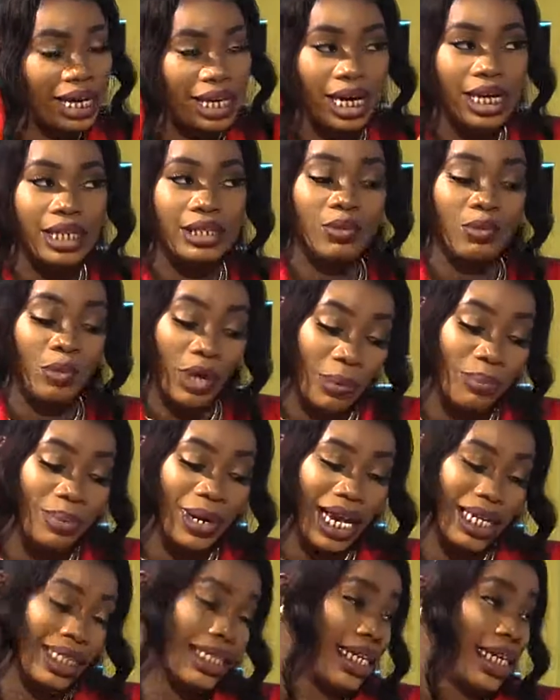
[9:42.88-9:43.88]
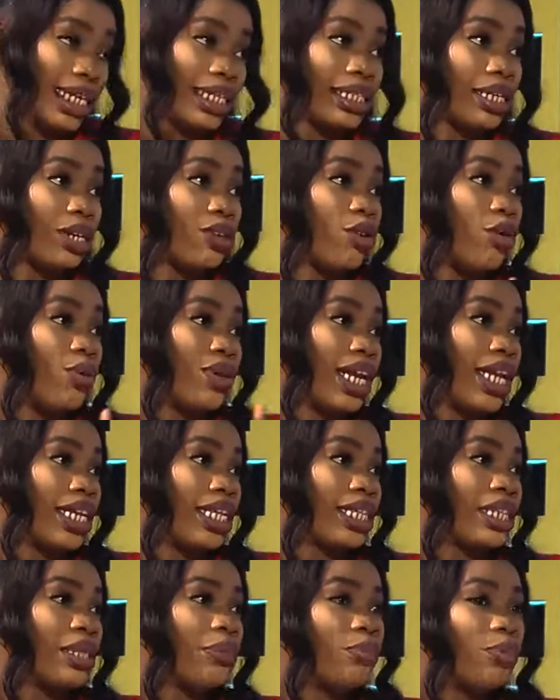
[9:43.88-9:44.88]
can, a black sneakers can go with
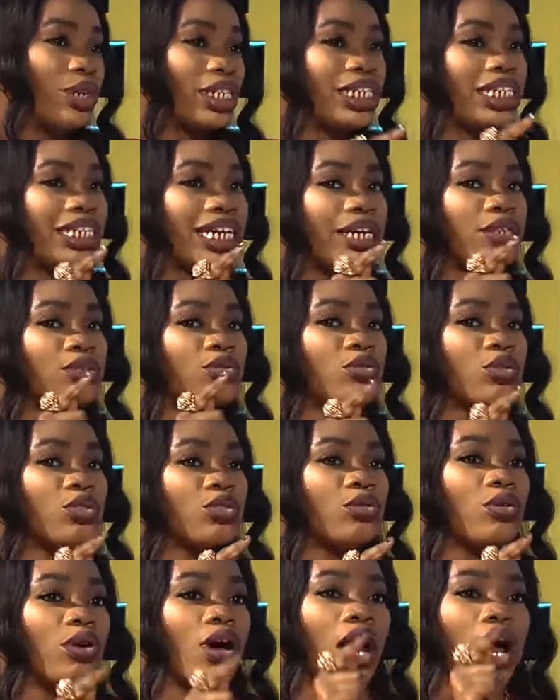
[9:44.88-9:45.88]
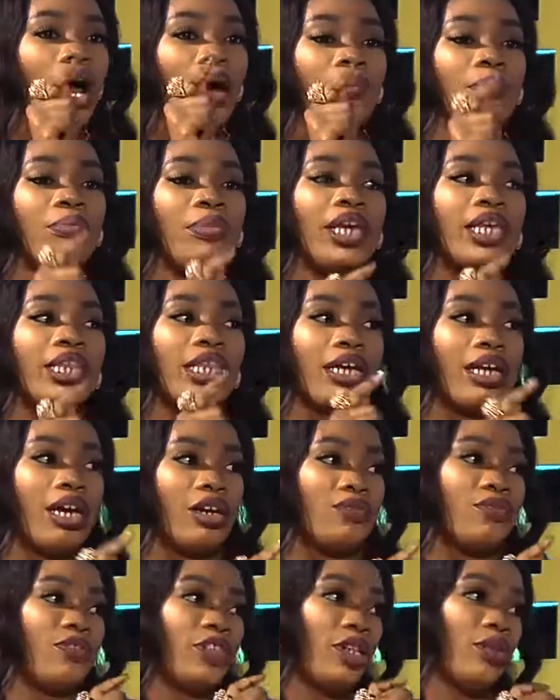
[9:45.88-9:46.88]
anything, but it can also make that
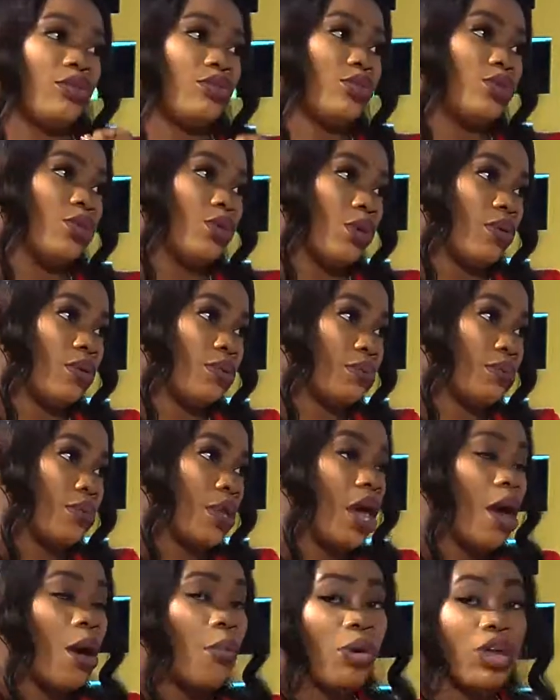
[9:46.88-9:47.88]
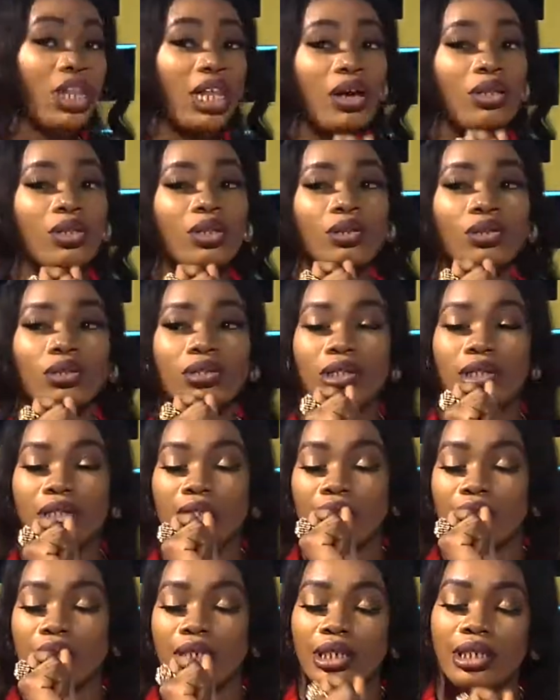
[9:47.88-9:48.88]
outfit look dull. Very true. But now, the,
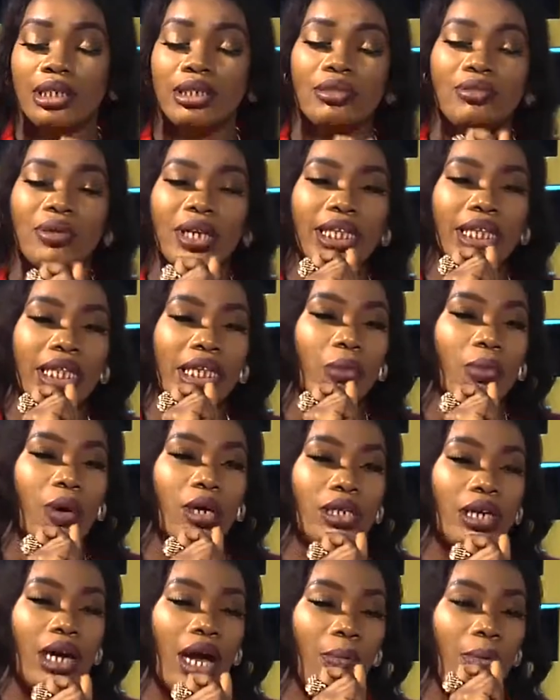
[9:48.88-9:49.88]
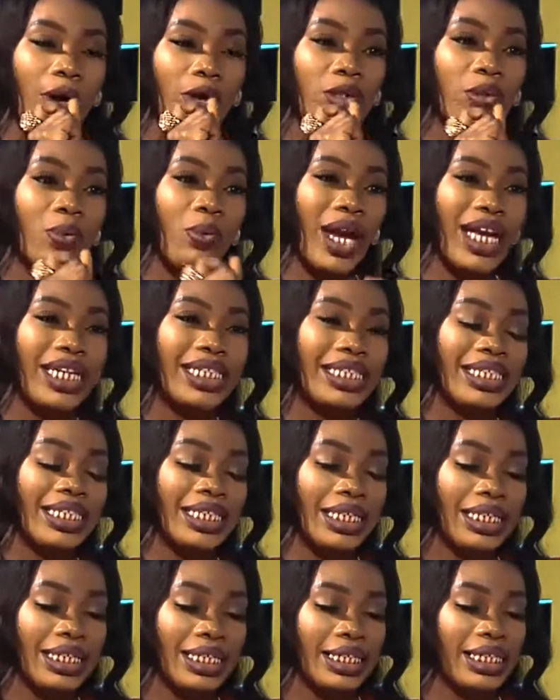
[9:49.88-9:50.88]
the great thing about, about the white
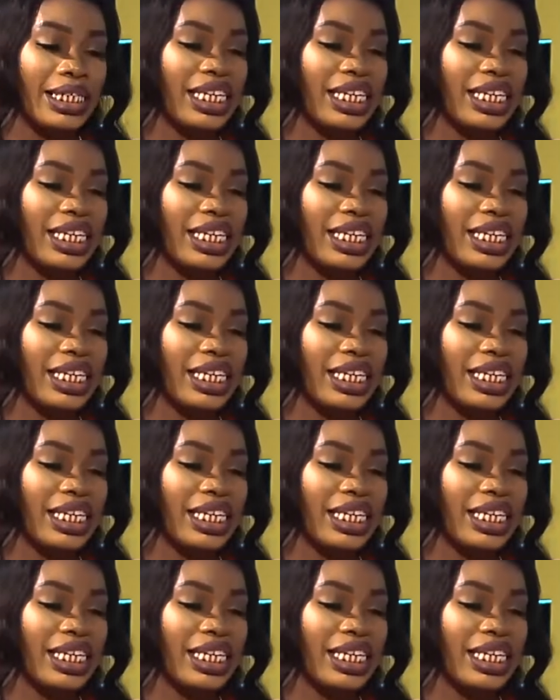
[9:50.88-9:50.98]
sneakers is